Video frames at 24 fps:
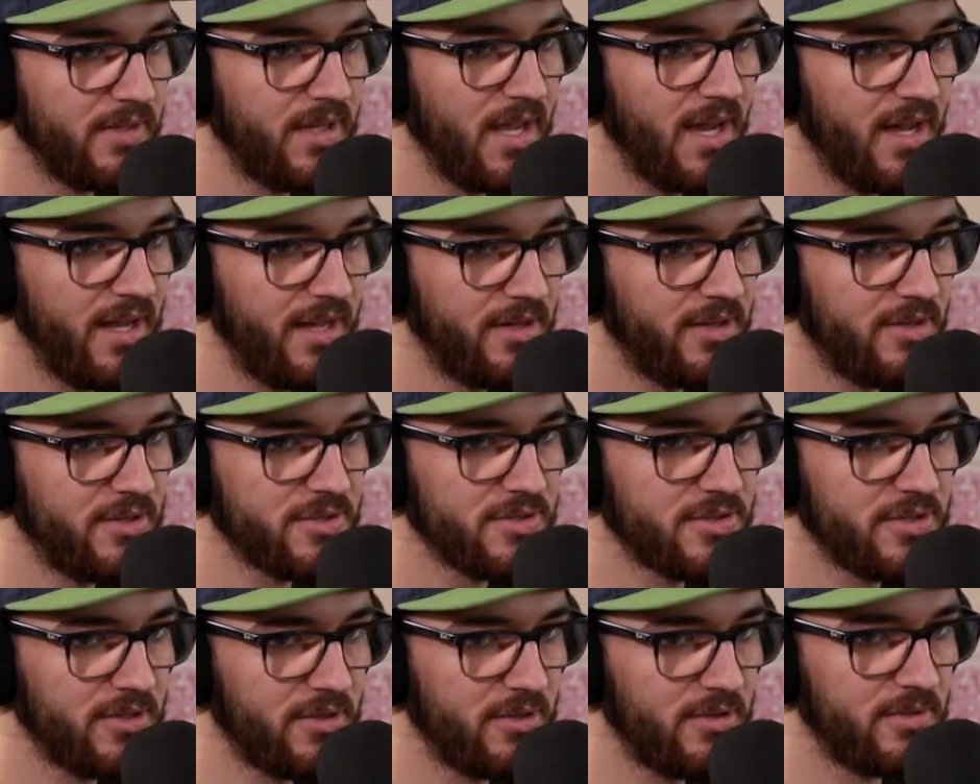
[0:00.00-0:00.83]
Yeah. And
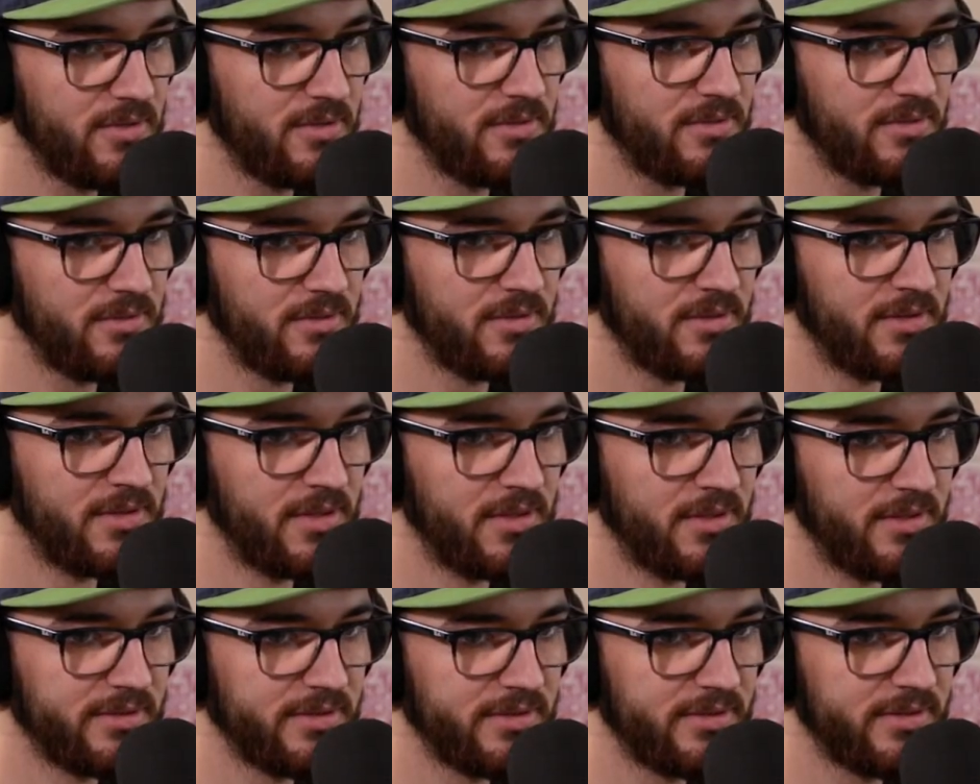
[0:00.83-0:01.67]
also
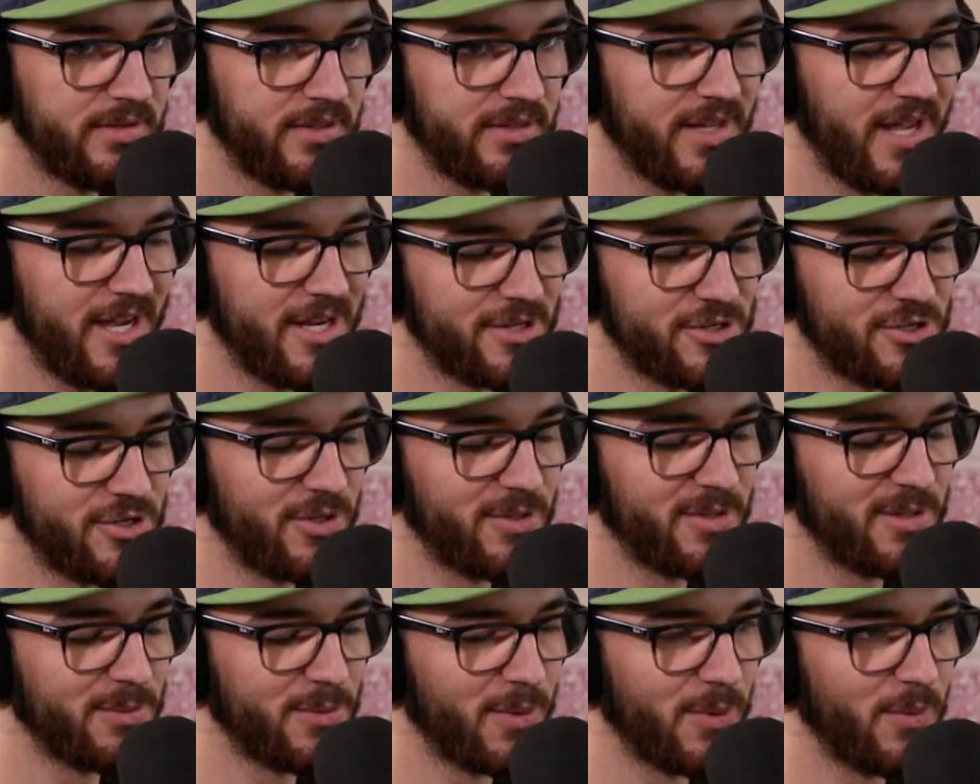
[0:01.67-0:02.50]
the last
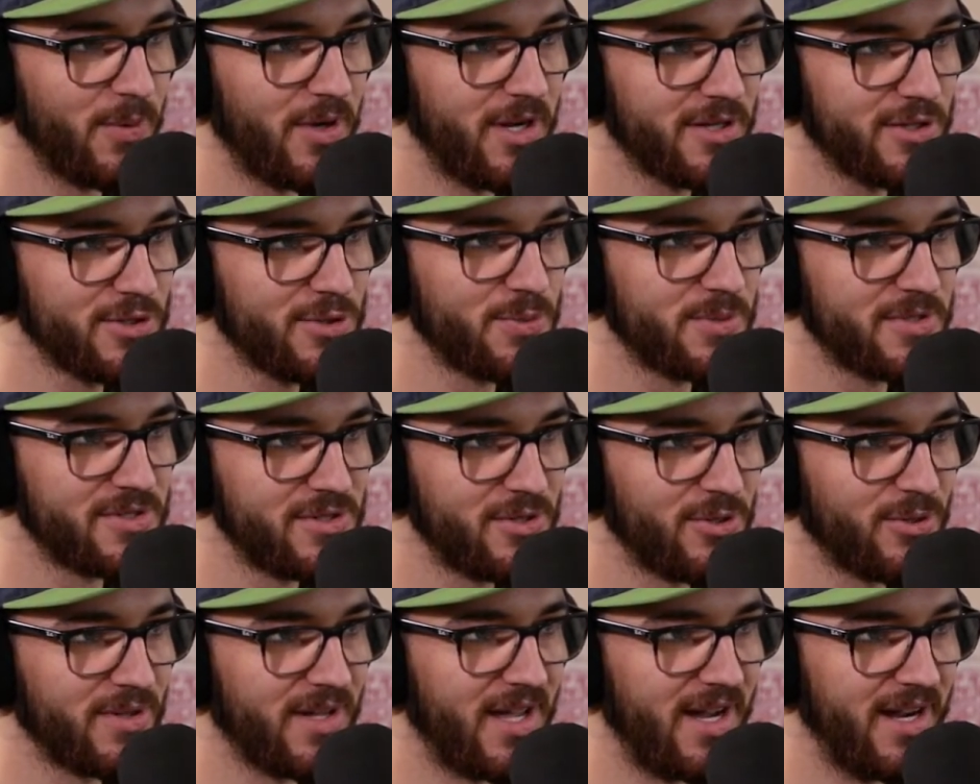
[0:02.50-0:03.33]
show that we watched was
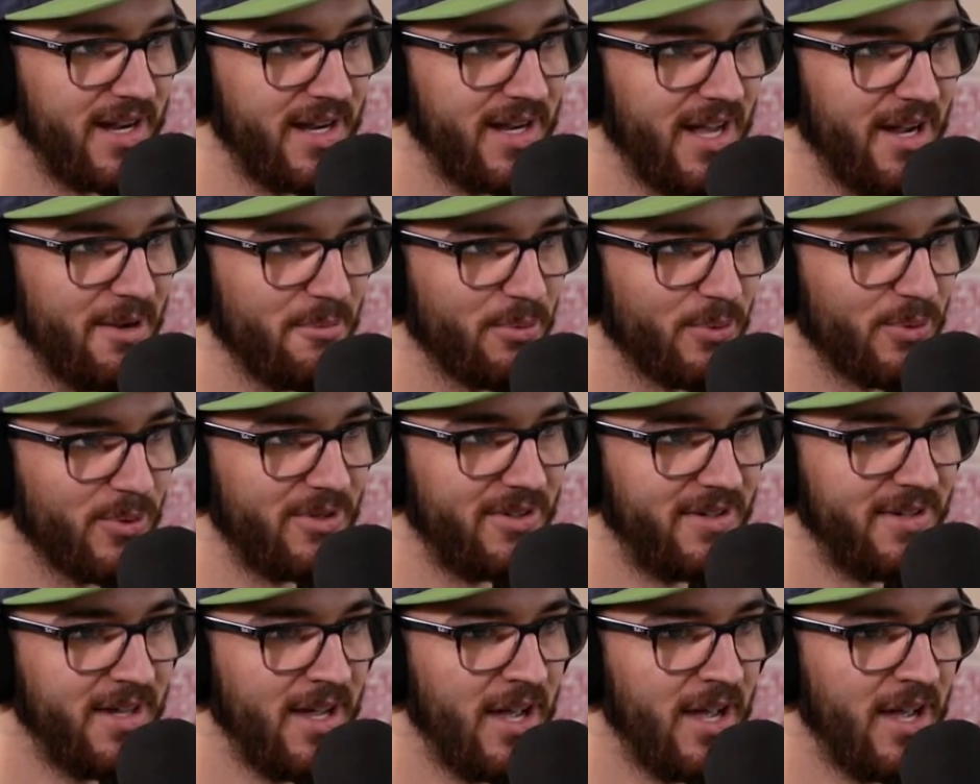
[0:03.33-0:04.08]
Your Lie in April.